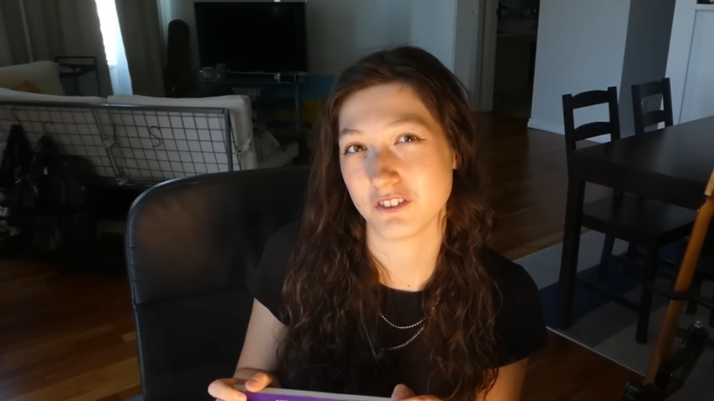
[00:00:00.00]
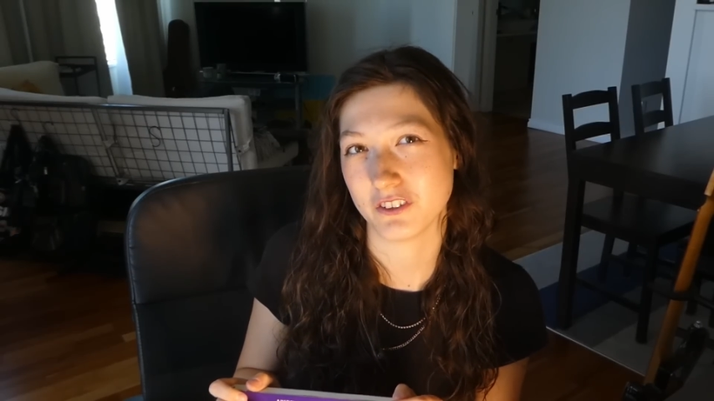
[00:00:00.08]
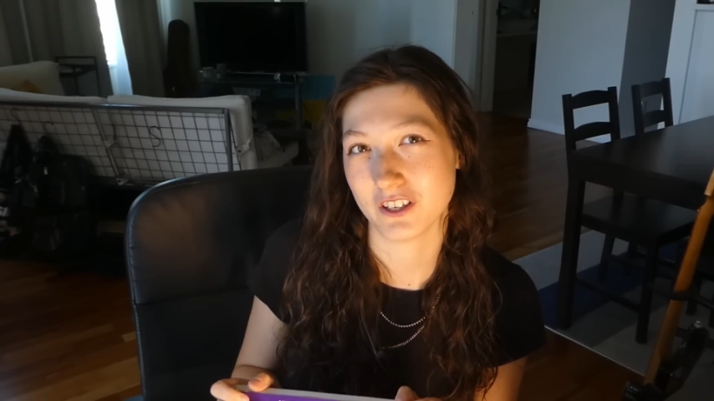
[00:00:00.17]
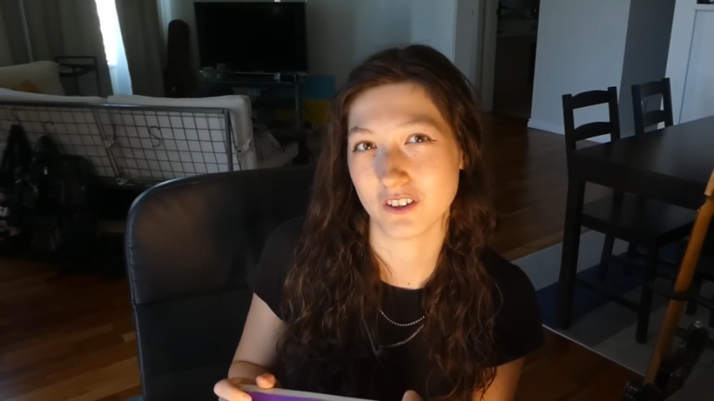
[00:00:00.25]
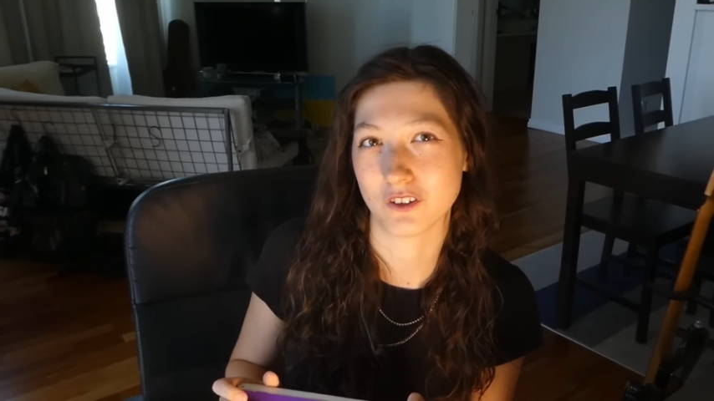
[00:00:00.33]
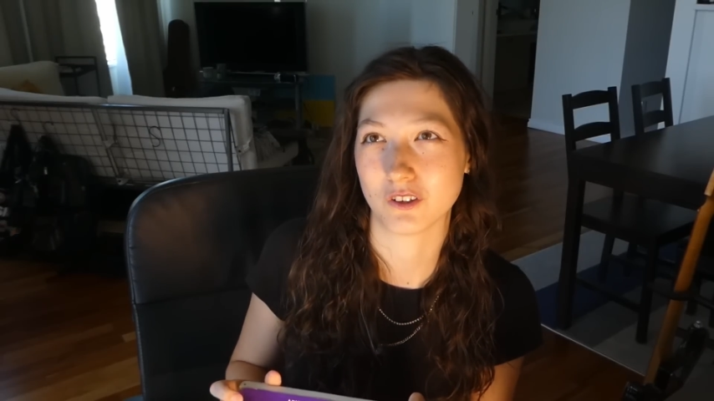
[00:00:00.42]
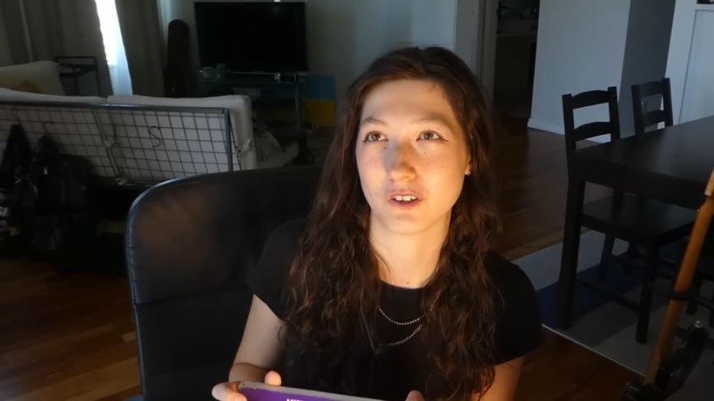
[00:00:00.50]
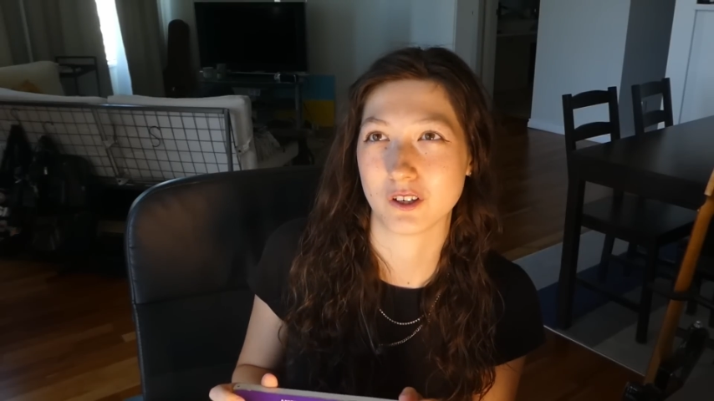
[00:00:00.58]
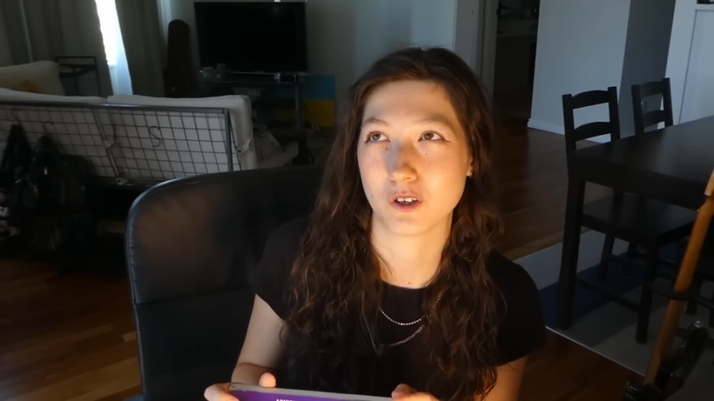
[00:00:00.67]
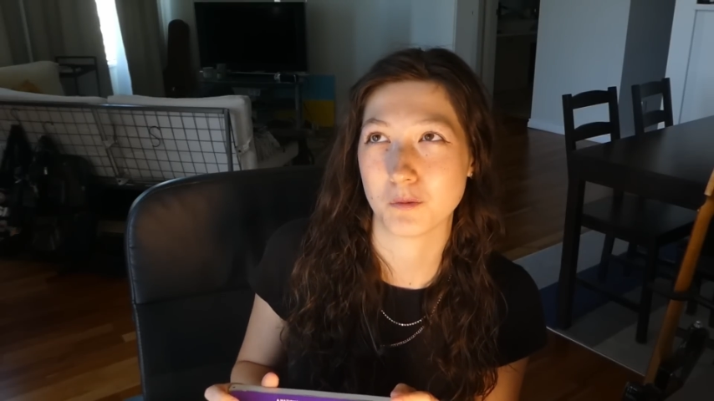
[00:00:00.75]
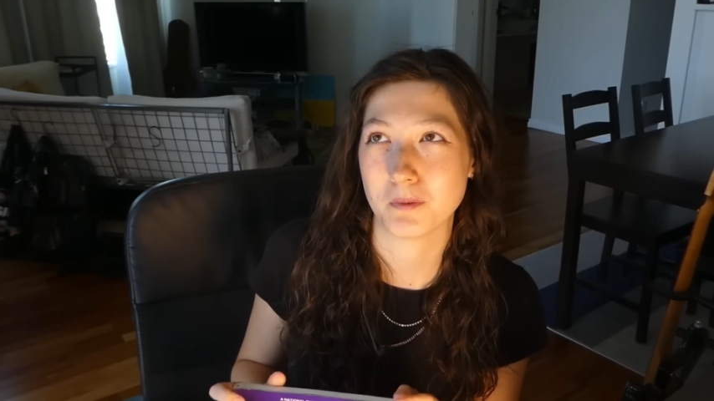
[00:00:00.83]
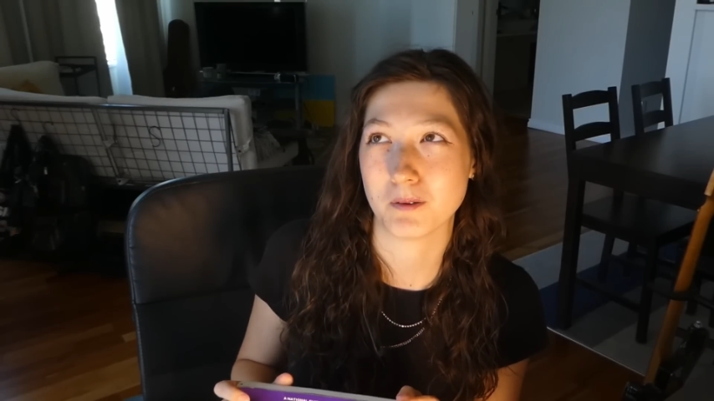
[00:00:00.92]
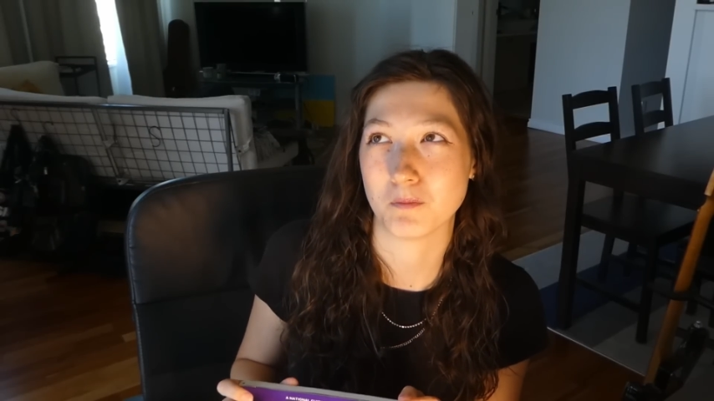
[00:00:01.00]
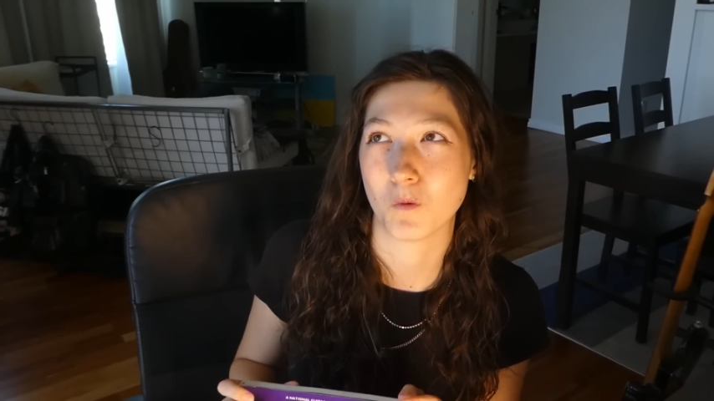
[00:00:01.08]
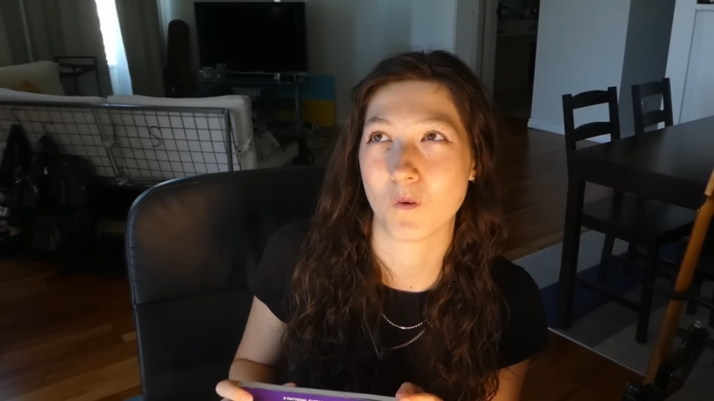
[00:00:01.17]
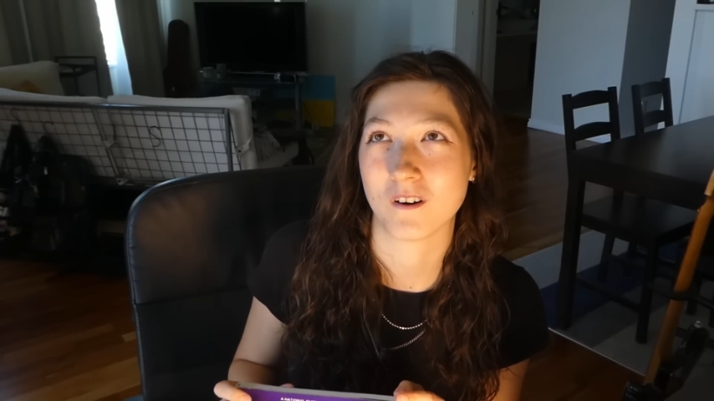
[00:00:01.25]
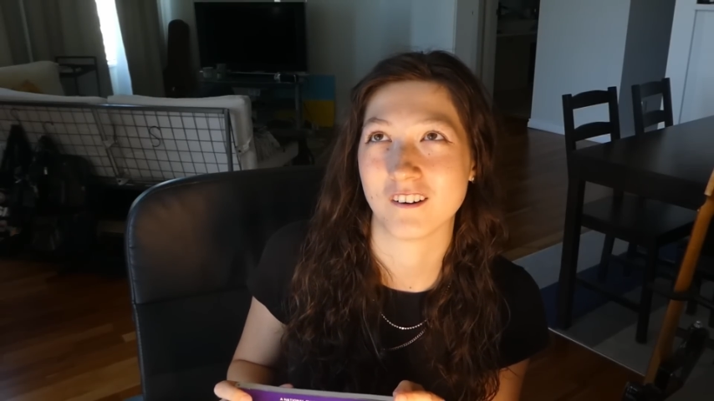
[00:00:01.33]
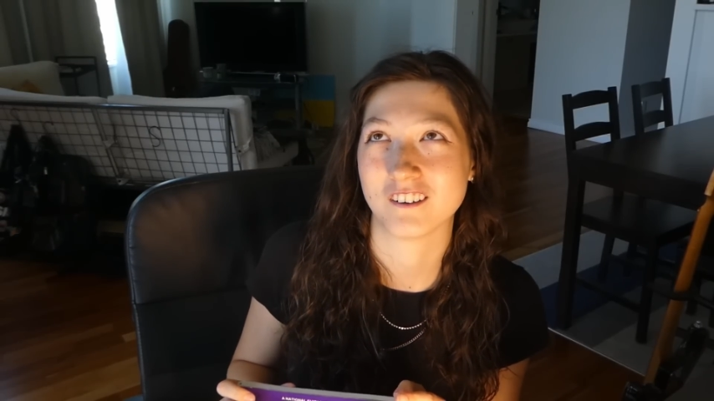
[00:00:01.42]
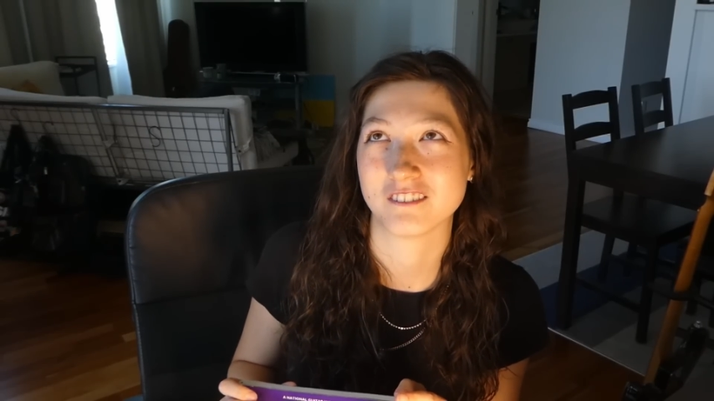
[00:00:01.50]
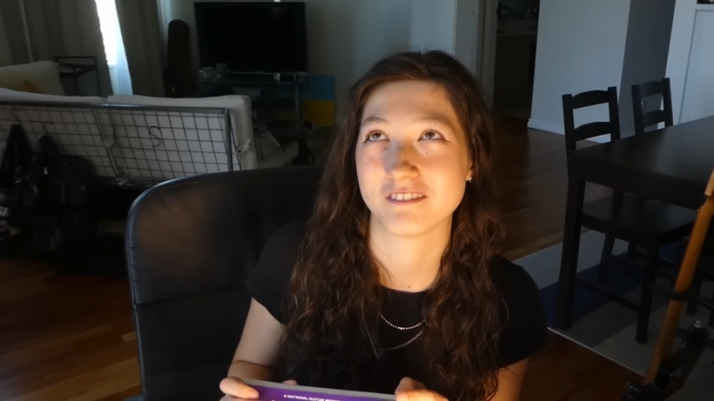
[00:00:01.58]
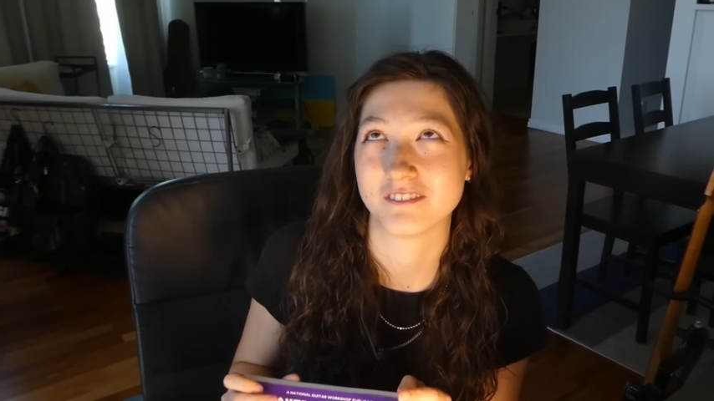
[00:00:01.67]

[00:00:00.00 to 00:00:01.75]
feel a little bit more